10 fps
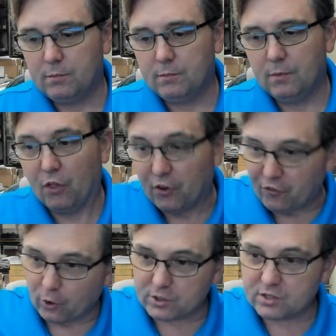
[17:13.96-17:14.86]
the
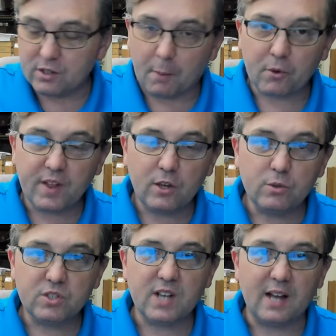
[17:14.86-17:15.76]
first number that you
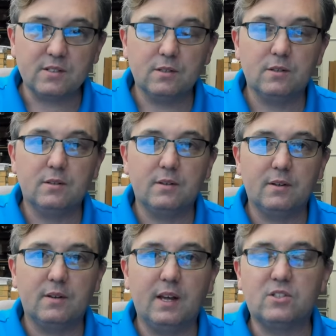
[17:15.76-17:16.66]
set,
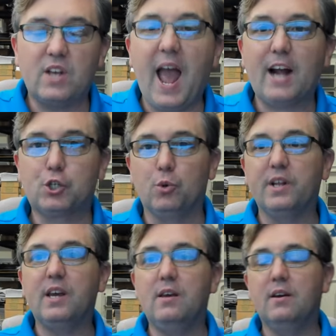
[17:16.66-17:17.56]
it's
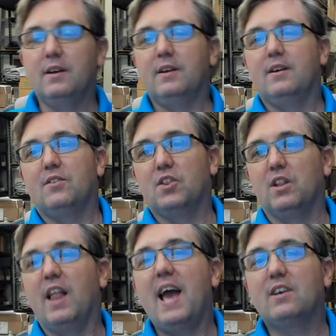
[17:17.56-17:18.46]
actually the
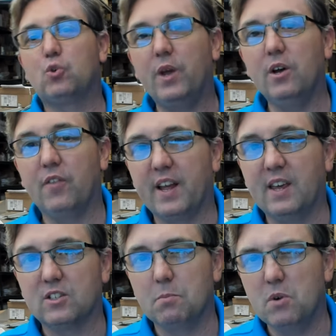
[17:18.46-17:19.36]
last wheel that
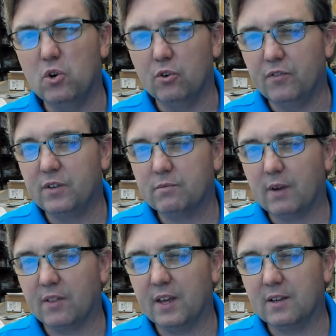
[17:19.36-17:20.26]
gets moved. I
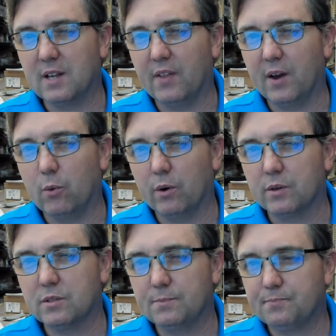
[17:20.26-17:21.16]
think is how that
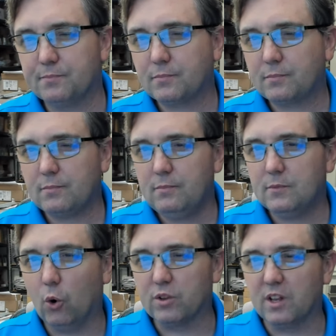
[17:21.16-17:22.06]
works,
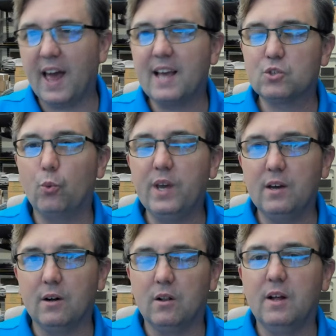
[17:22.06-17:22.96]
or the last
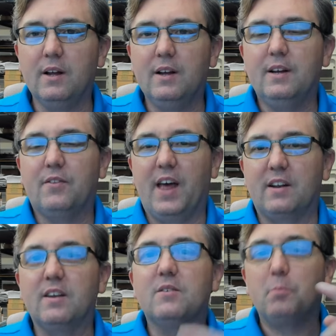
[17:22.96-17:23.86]
wheel
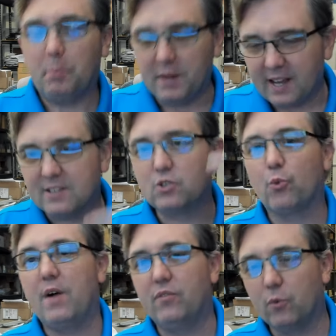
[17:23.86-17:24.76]
that begins
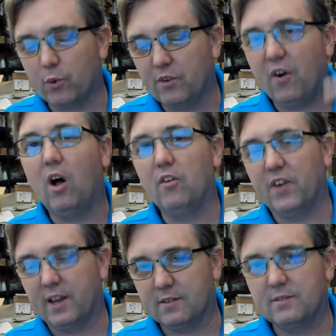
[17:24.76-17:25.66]
rev
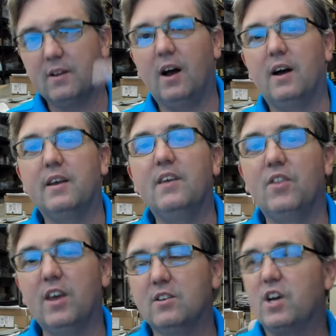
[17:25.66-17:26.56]
revolving uh, in
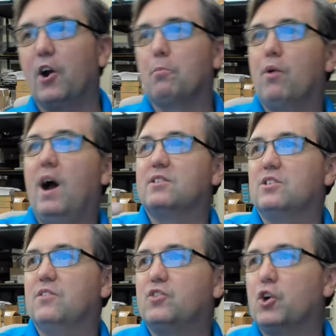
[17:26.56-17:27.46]
the entire
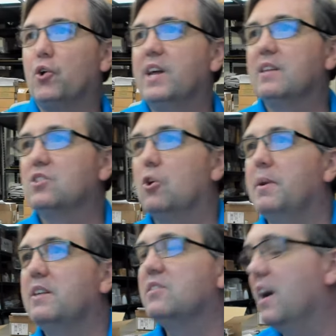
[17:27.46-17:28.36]
process of turning it so
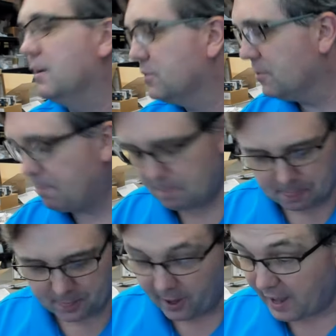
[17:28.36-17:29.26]
many times.
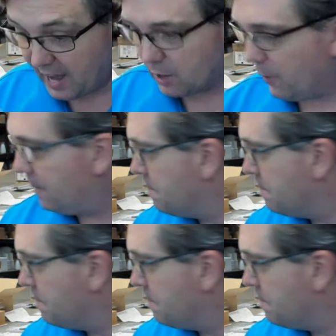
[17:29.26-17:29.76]
Okay. Anyway.